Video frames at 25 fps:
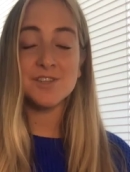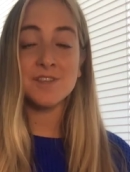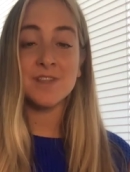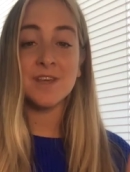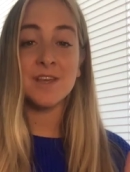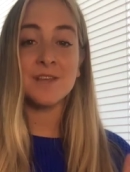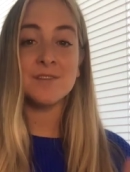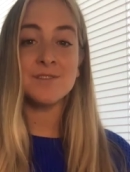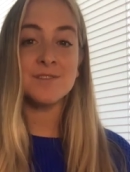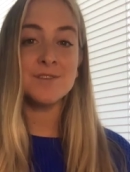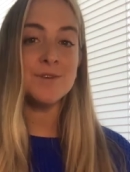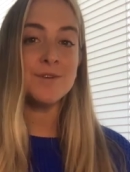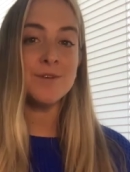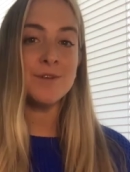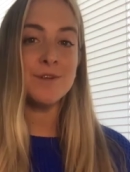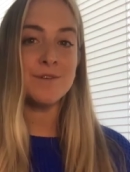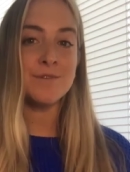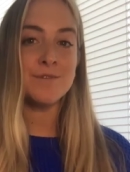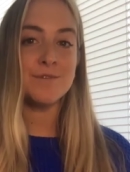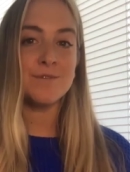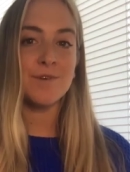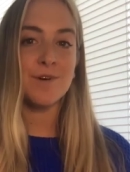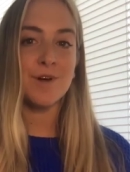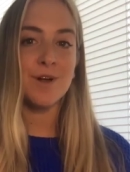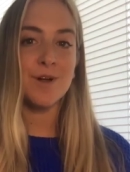the intuitive
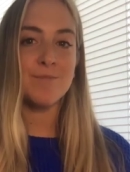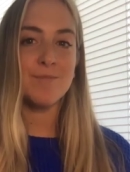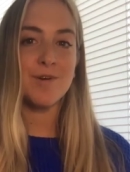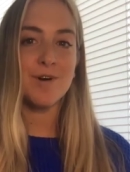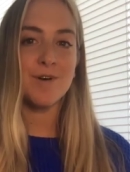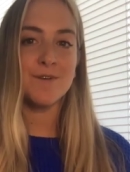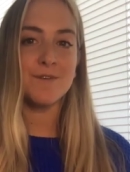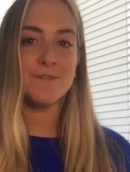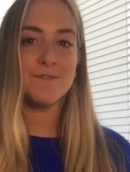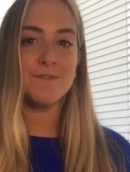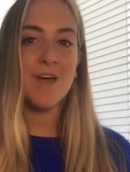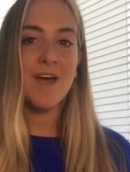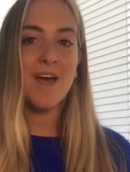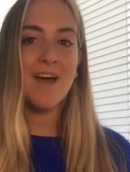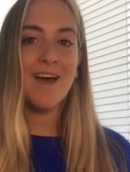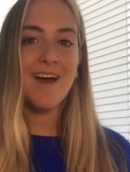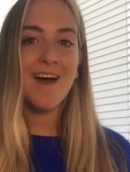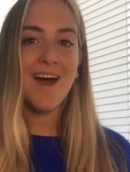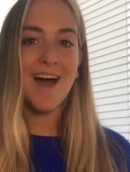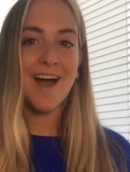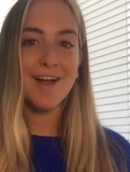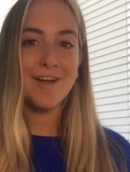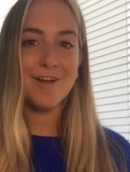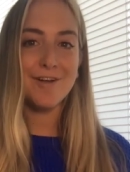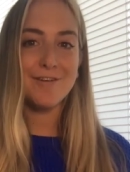form of
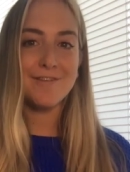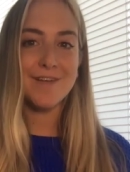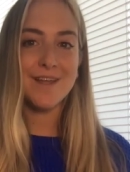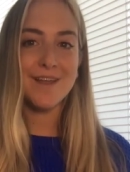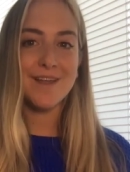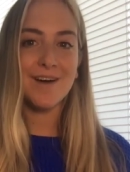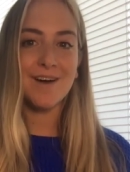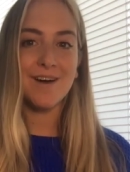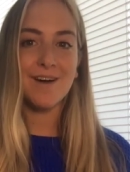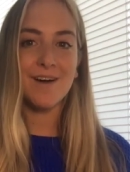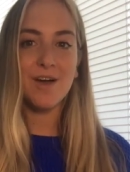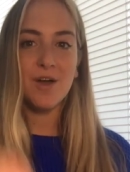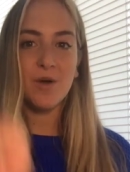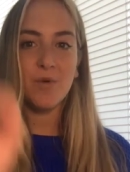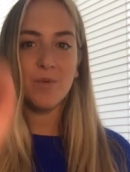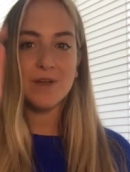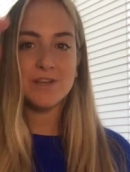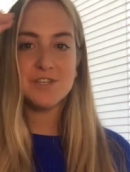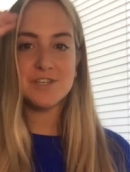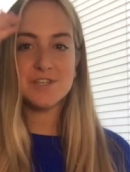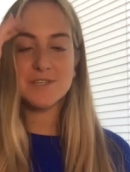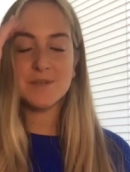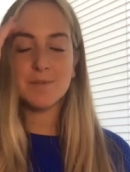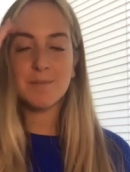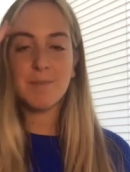Ayurveda, which
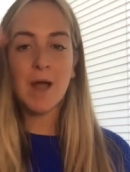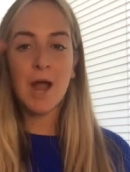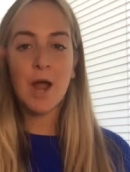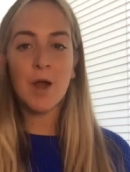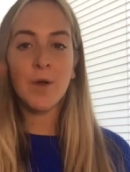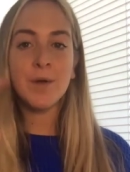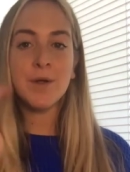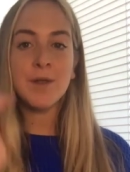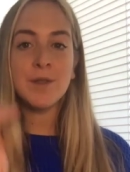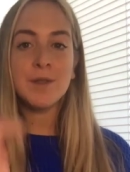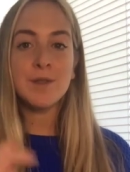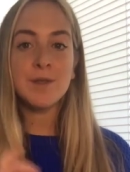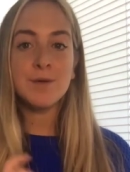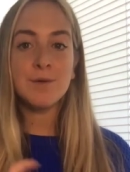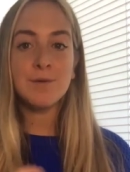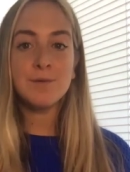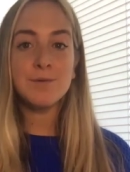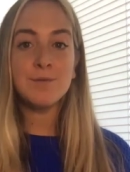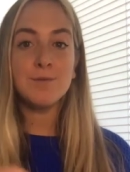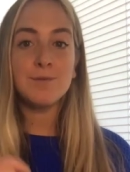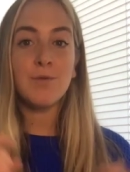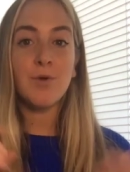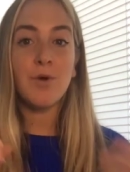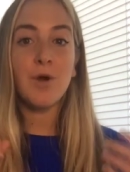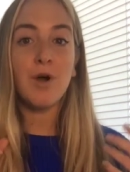is empowering
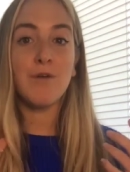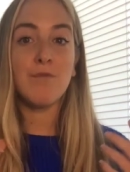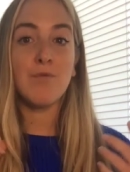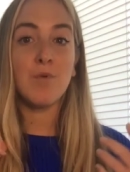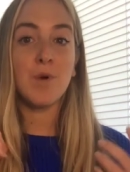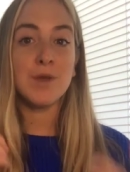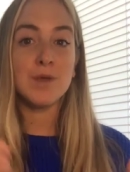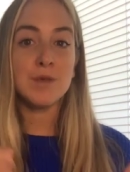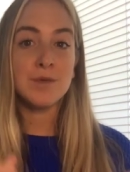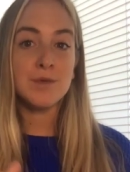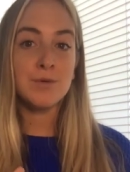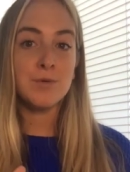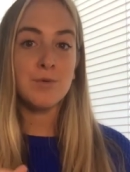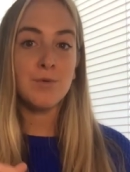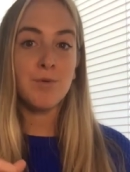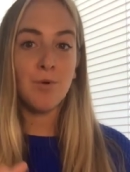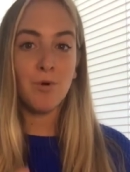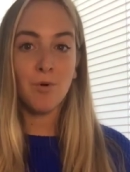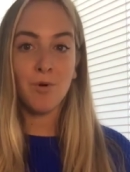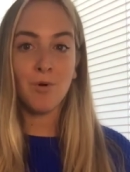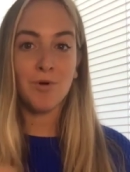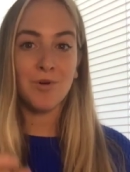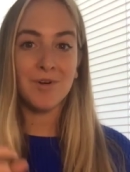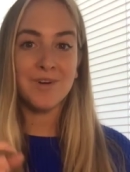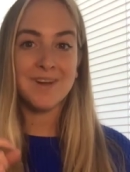you of what you
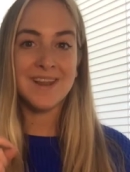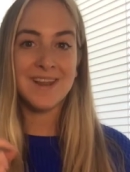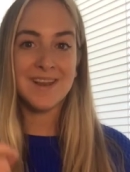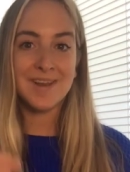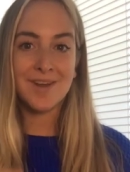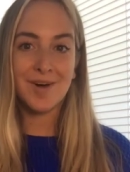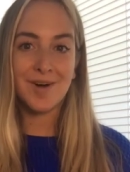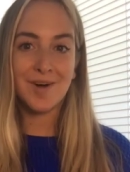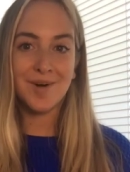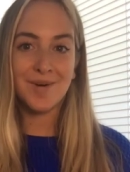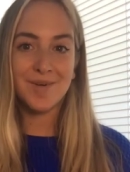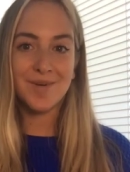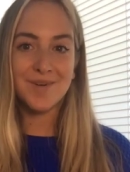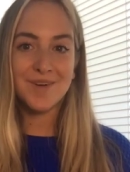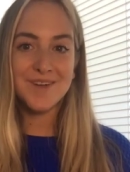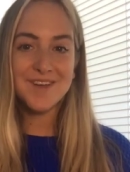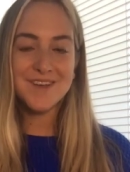already know.